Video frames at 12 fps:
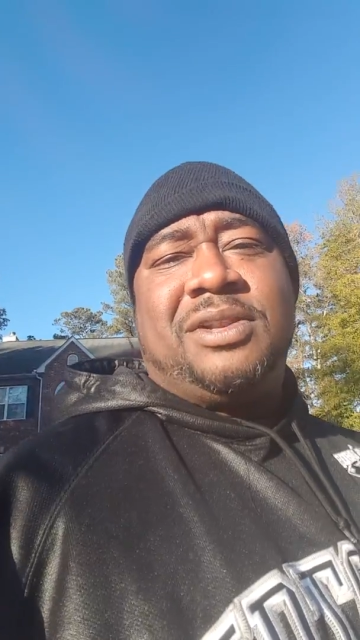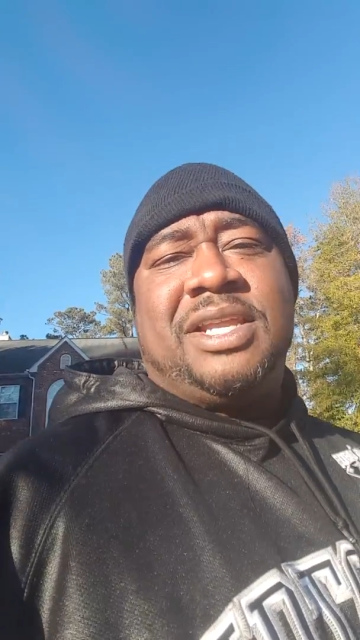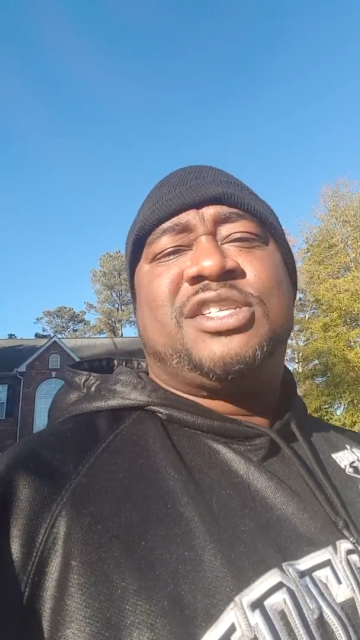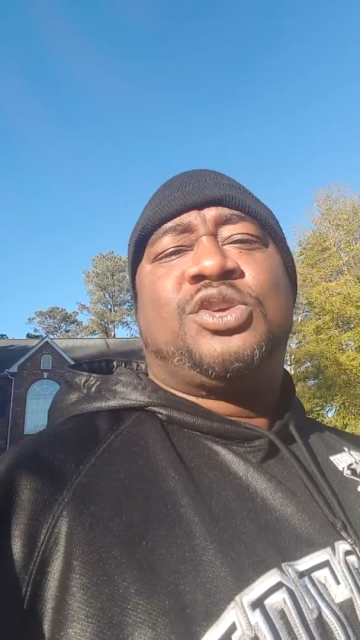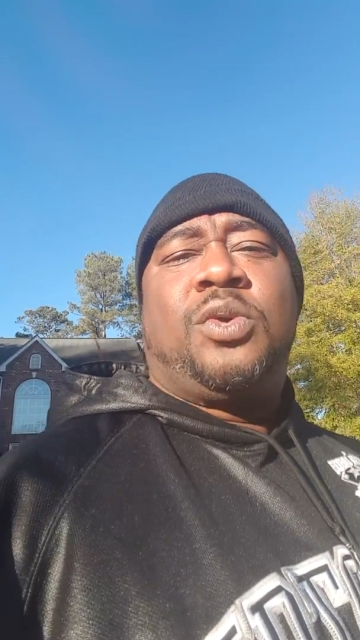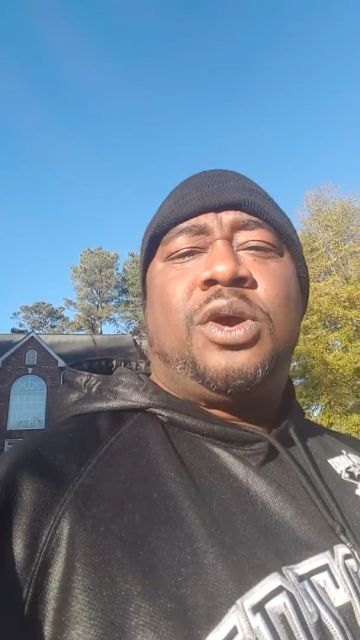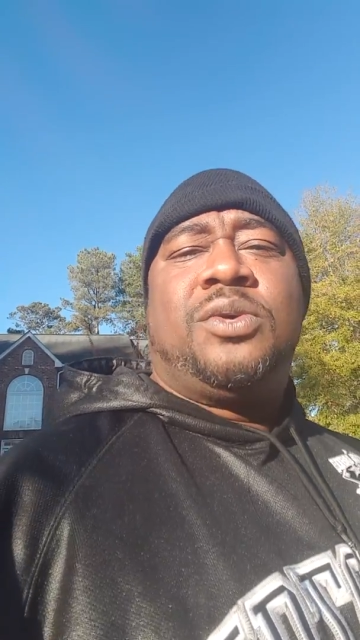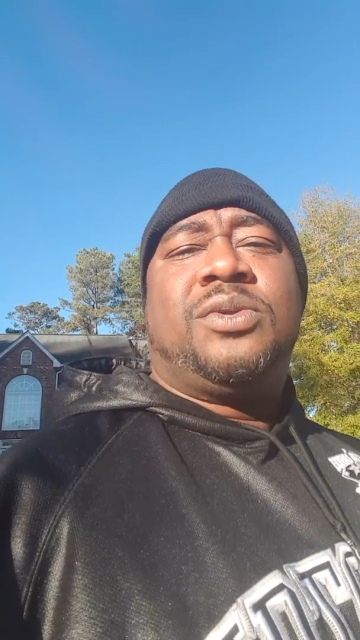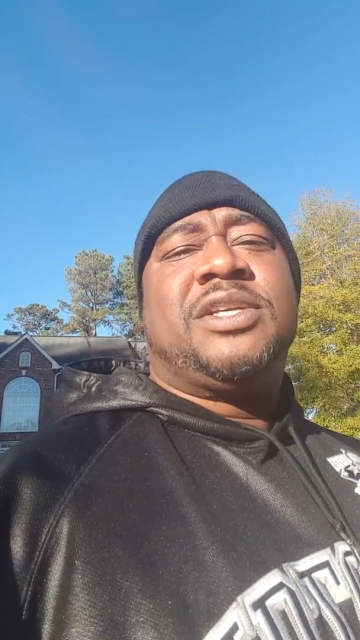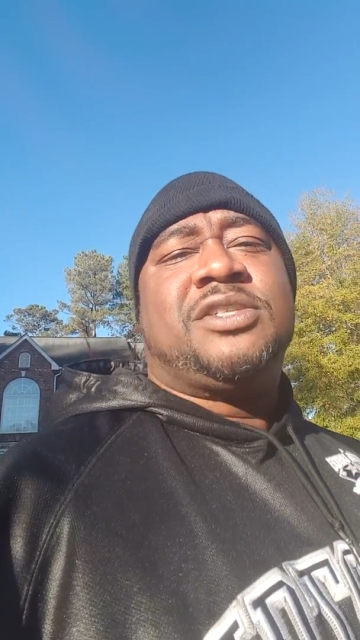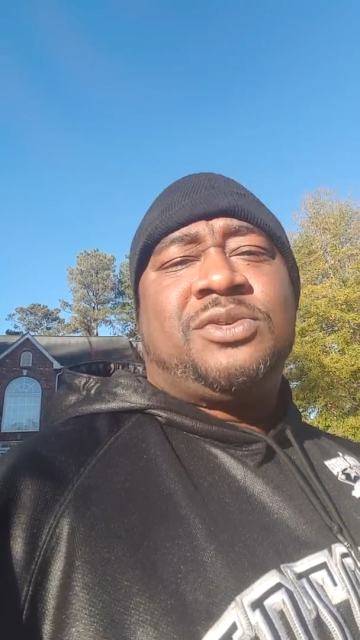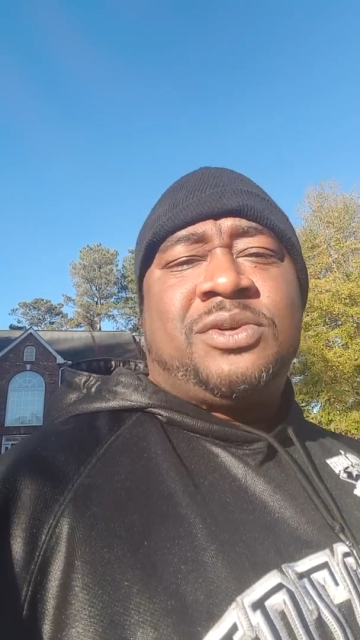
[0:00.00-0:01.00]
Let's grow.
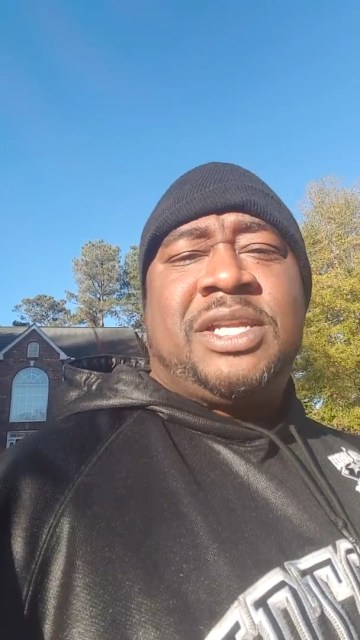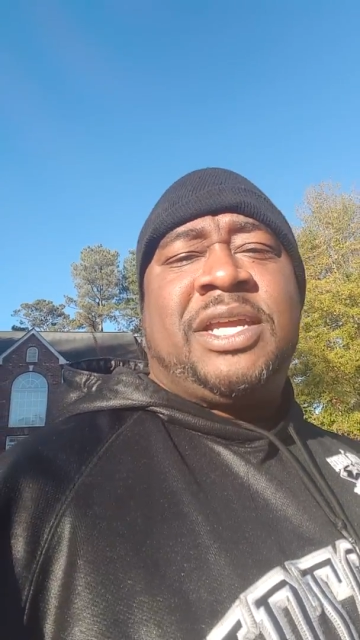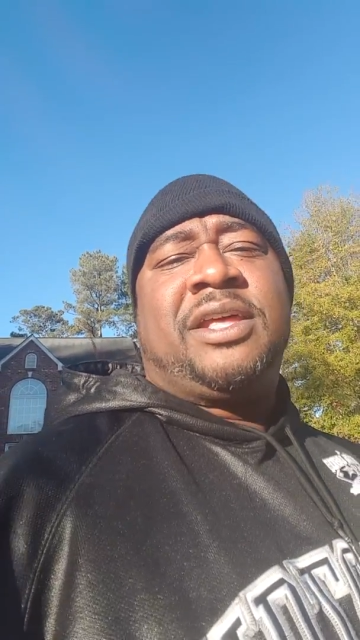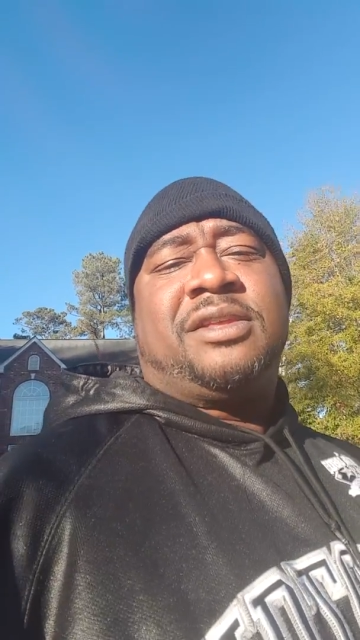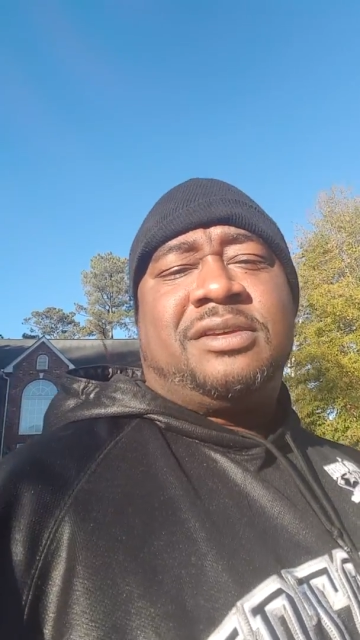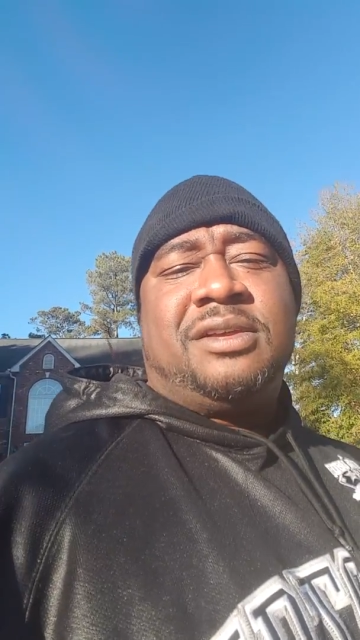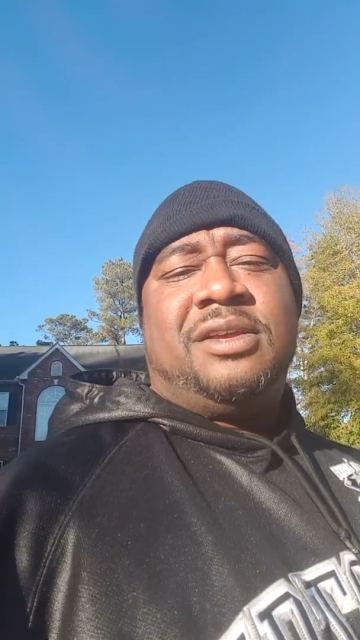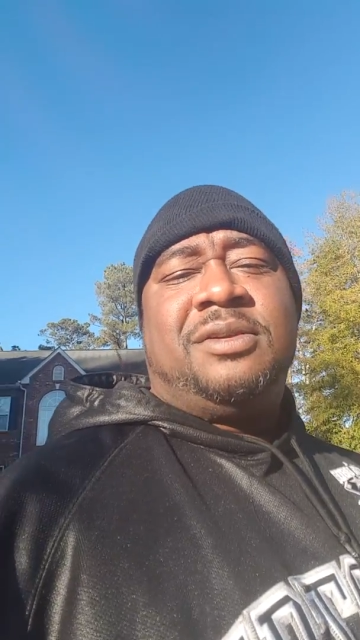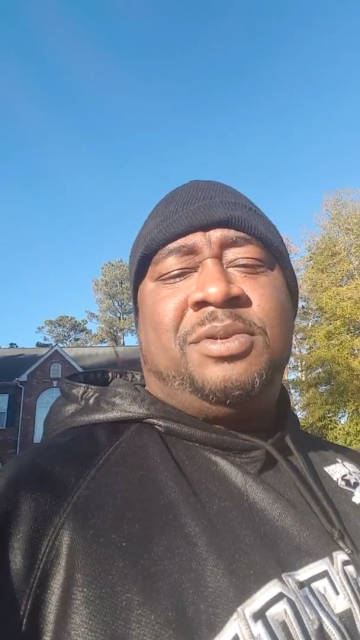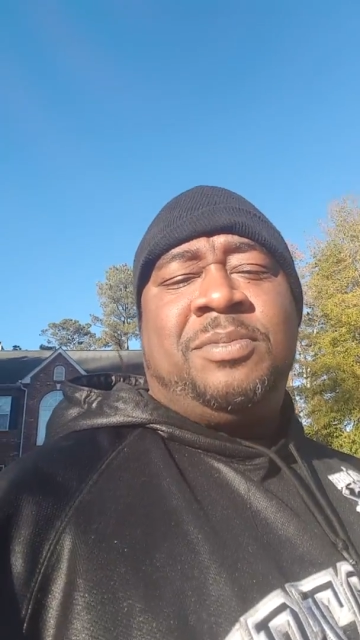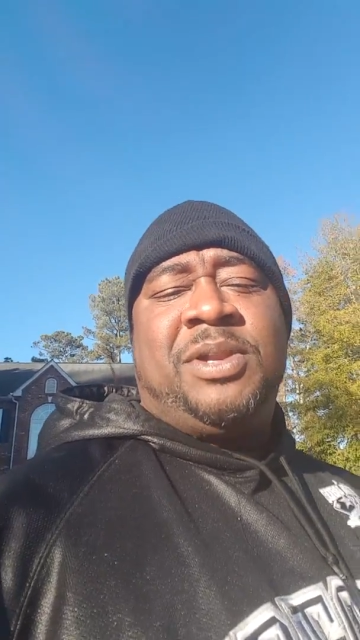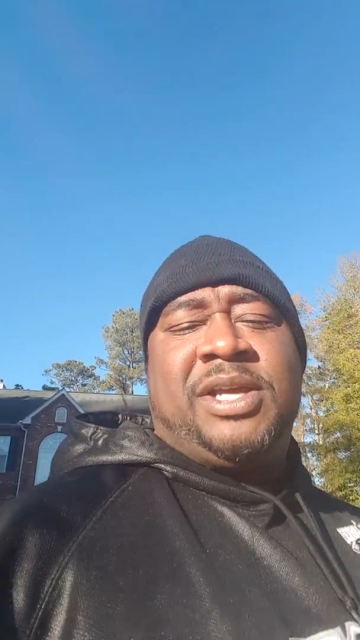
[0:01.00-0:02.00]
Let's do it together.
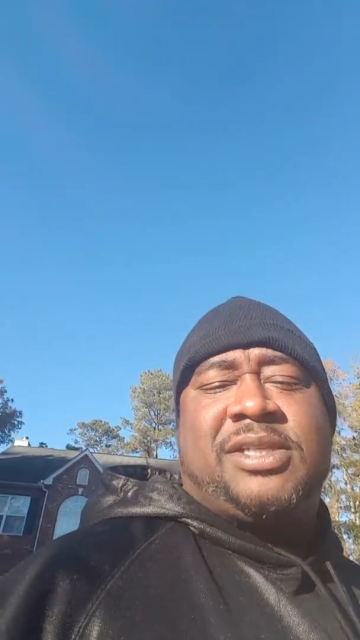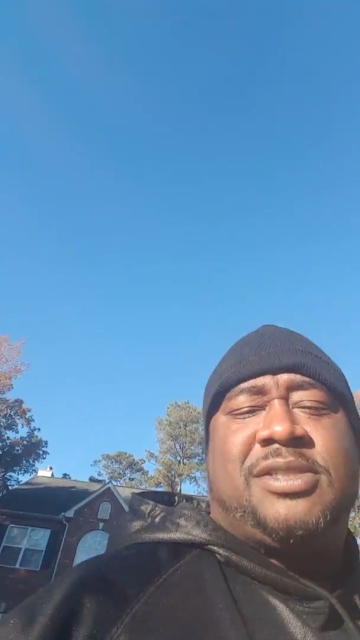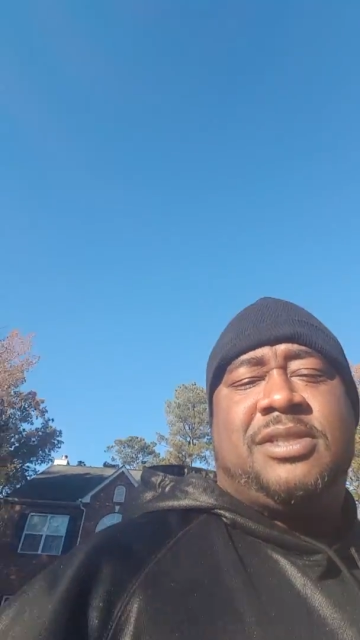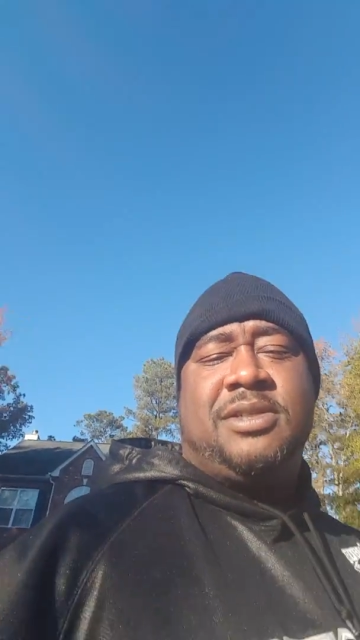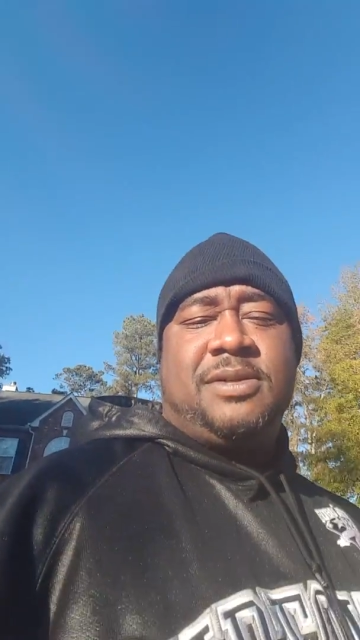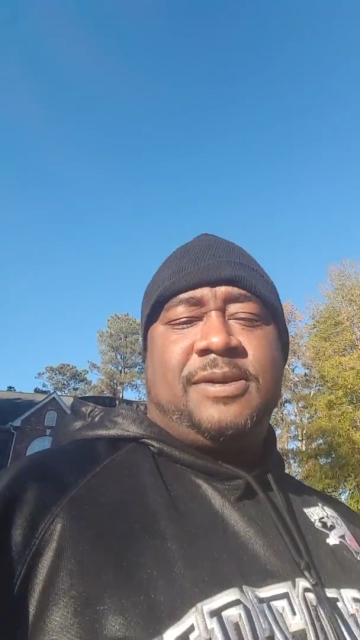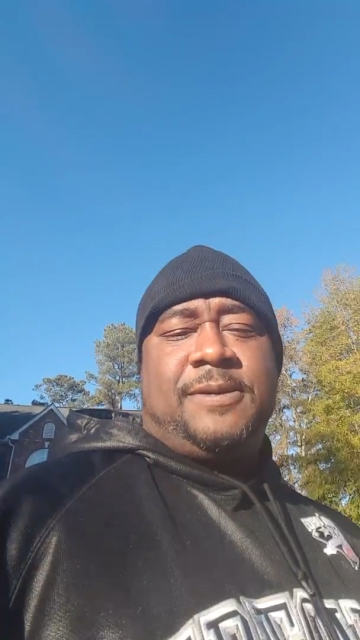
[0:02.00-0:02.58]
Be blessed.